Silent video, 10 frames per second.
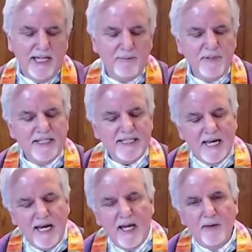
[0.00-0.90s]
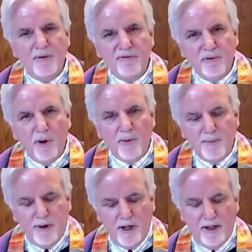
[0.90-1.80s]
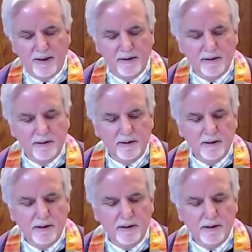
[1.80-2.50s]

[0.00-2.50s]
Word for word: So let me say before we part,